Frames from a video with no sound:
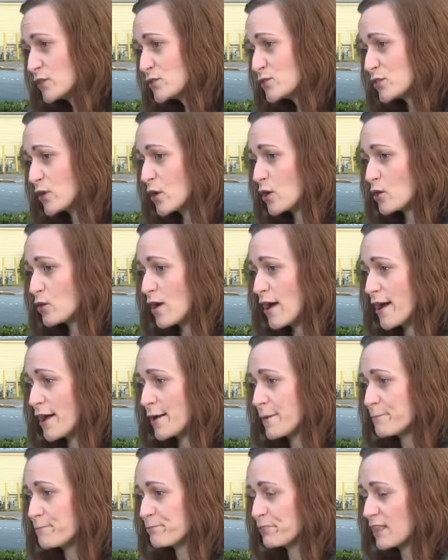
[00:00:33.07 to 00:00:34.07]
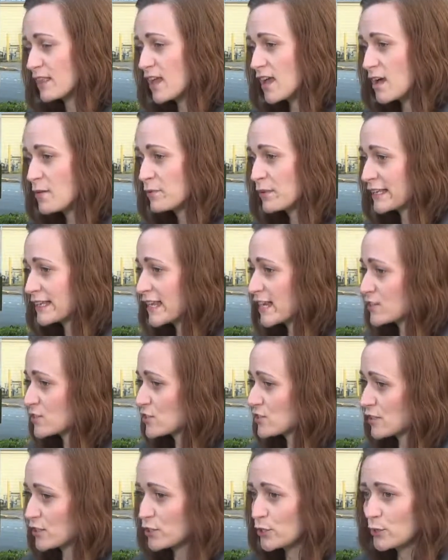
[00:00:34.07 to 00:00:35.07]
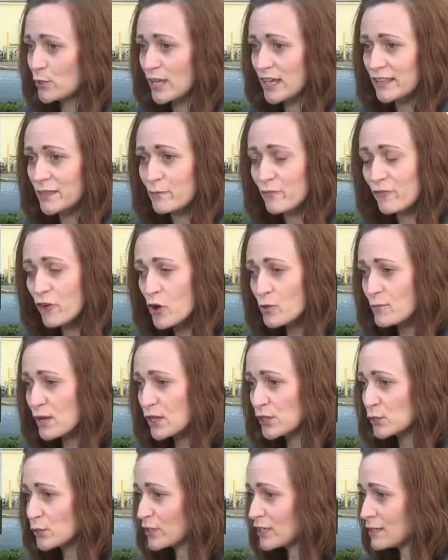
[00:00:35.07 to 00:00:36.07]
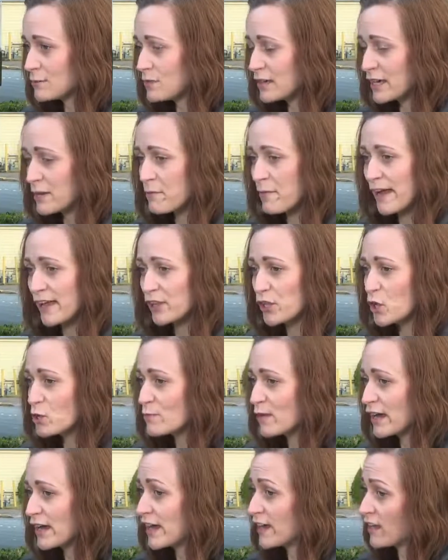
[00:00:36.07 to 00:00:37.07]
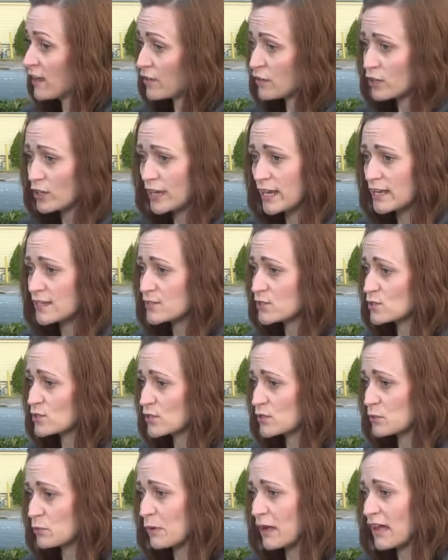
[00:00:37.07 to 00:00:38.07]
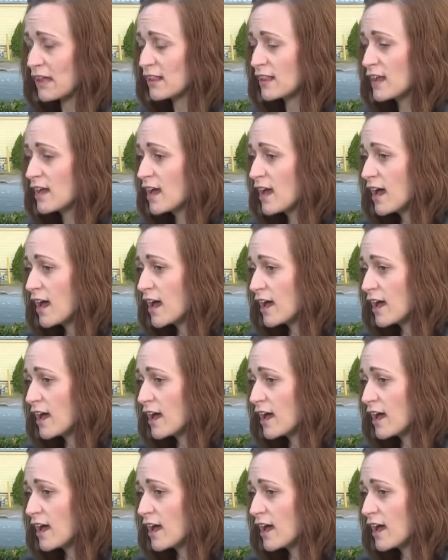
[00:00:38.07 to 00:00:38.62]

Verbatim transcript: So um, blood cancers including lymphoma, leukemia, myeloma, and other cancers as well.